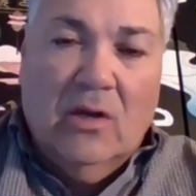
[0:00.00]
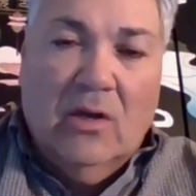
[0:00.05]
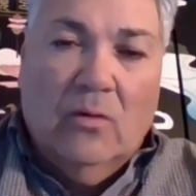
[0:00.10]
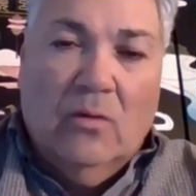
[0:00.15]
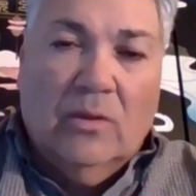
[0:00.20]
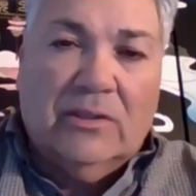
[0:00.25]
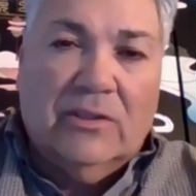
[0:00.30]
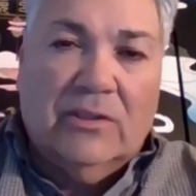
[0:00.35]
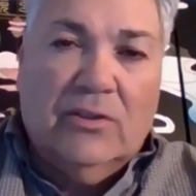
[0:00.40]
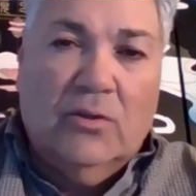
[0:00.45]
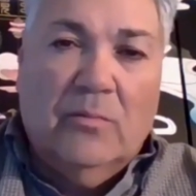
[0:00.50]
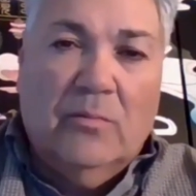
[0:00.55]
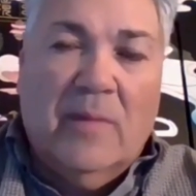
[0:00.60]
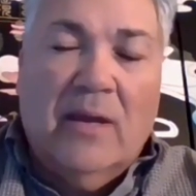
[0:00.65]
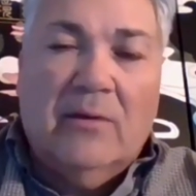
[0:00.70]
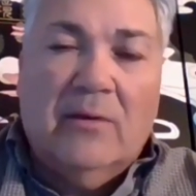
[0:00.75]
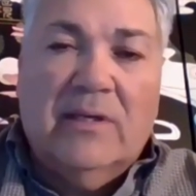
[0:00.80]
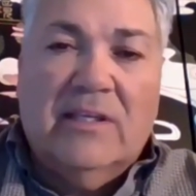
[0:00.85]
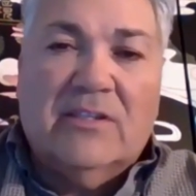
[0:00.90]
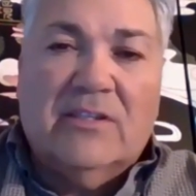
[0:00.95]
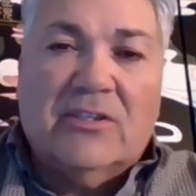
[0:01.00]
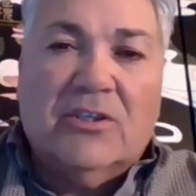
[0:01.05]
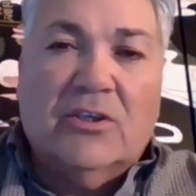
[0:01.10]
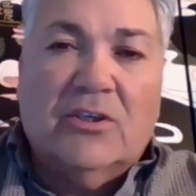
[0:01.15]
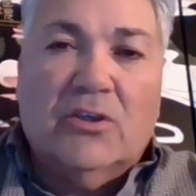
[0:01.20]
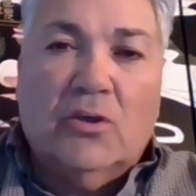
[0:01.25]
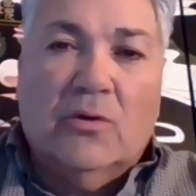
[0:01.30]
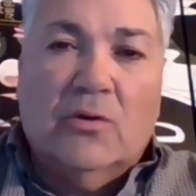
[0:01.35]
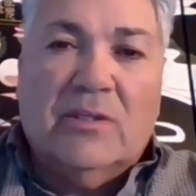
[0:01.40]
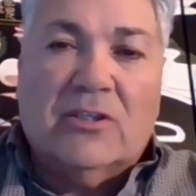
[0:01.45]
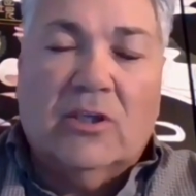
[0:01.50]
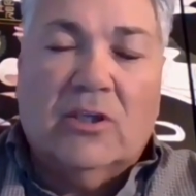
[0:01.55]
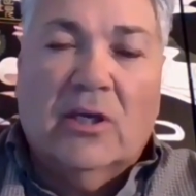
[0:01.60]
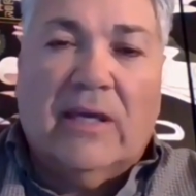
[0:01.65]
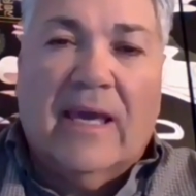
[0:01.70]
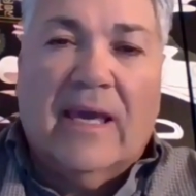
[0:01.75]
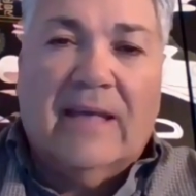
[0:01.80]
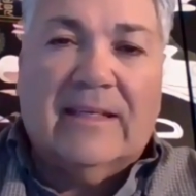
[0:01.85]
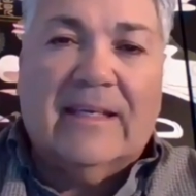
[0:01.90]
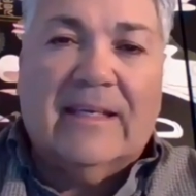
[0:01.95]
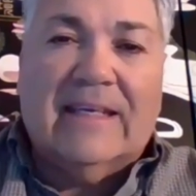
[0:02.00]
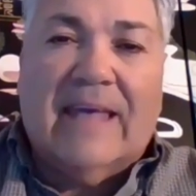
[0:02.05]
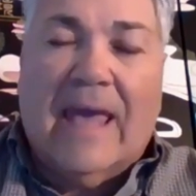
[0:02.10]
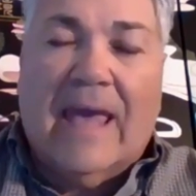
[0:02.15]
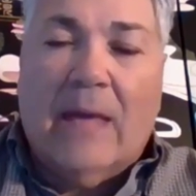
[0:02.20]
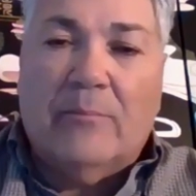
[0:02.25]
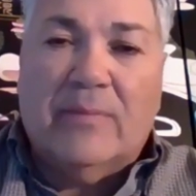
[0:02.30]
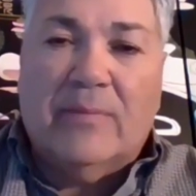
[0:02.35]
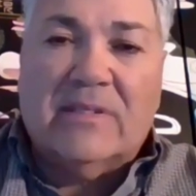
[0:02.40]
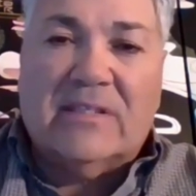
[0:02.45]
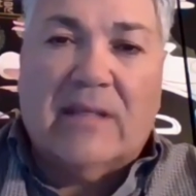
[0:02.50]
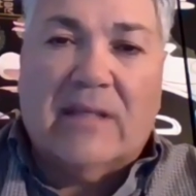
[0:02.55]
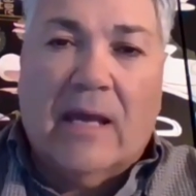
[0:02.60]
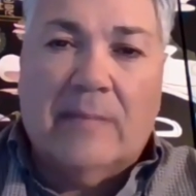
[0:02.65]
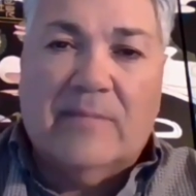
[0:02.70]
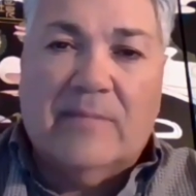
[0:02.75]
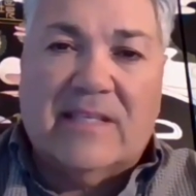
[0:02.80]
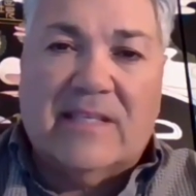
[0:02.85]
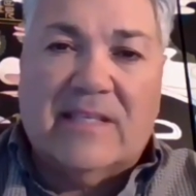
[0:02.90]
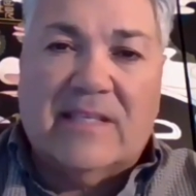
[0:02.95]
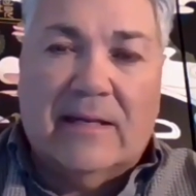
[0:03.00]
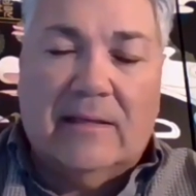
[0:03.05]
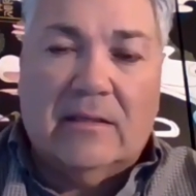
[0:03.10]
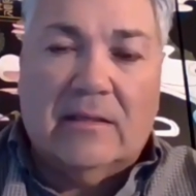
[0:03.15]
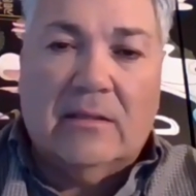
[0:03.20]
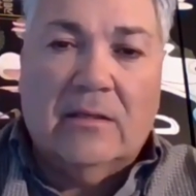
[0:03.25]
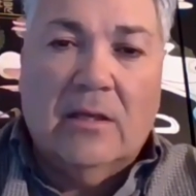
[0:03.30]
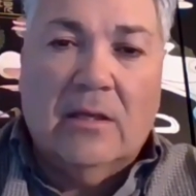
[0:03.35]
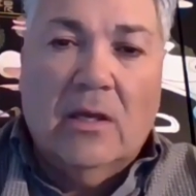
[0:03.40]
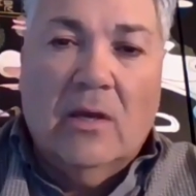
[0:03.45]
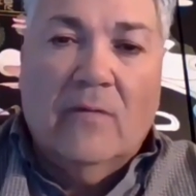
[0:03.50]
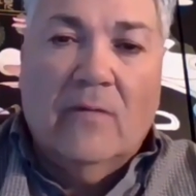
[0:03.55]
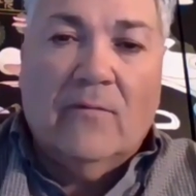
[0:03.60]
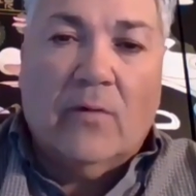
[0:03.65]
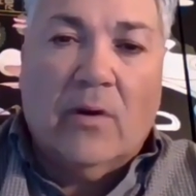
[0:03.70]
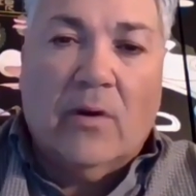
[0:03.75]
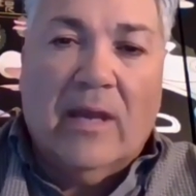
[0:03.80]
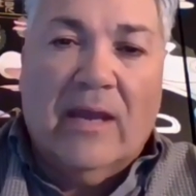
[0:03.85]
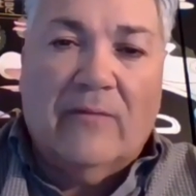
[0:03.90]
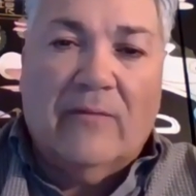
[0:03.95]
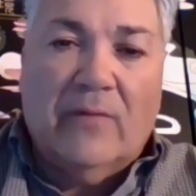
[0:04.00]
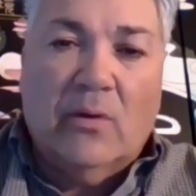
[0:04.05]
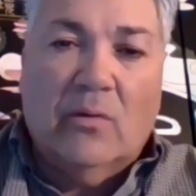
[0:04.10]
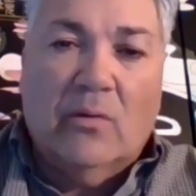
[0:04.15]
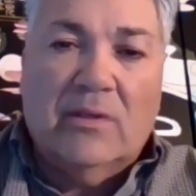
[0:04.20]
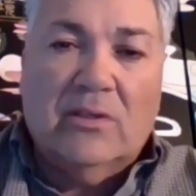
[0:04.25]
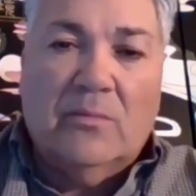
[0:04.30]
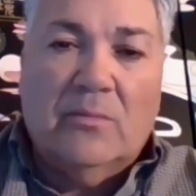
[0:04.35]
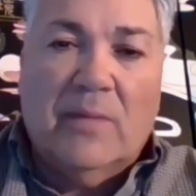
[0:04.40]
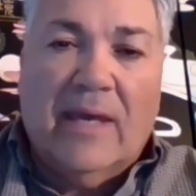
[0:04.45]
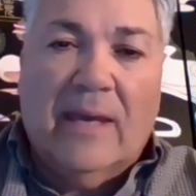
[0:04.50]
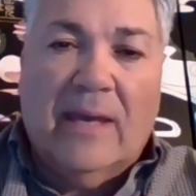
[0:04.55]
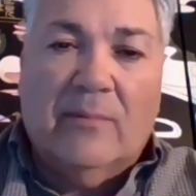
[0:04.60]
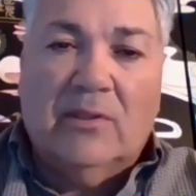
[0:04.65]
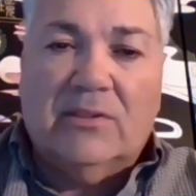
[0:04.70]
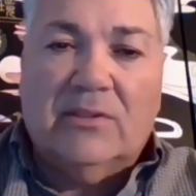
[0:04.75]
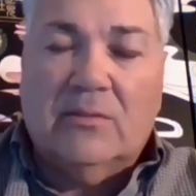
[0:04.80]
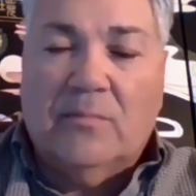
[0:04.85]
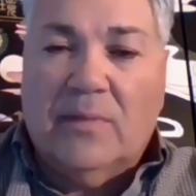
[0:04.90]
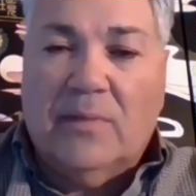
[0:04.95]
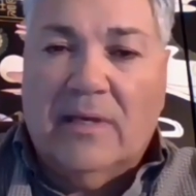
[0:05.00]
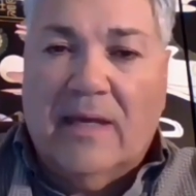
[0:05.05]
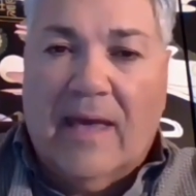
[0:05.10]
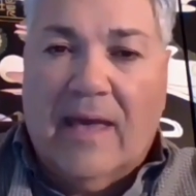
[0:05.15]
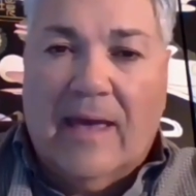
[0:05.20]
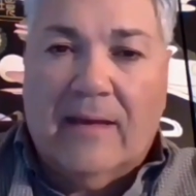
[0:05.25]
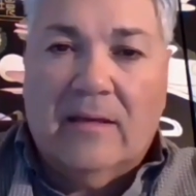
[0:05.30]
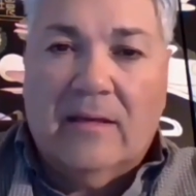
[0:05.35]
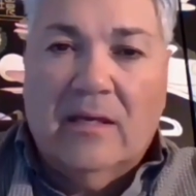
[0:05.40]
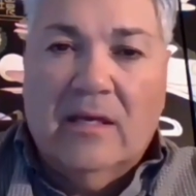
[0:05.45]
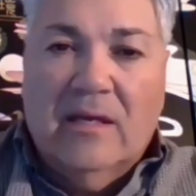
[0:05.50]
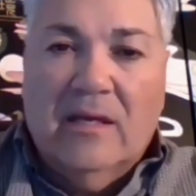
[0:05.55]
What the new mayor needs to do is look at a campus-type setting for everyone to be able to be at.